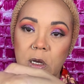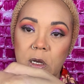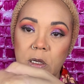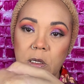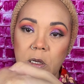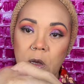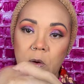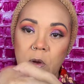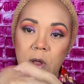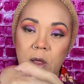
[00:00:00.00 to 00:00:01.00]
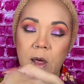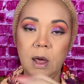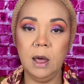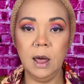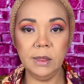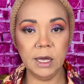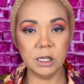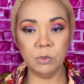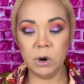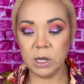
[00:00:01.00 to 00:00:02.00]
So that's
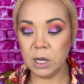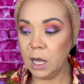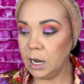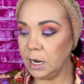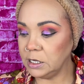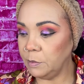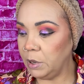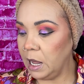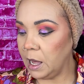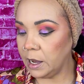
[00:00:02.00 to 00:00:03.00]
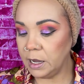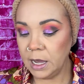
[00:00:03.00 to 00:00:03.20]
pretty. Let's apply.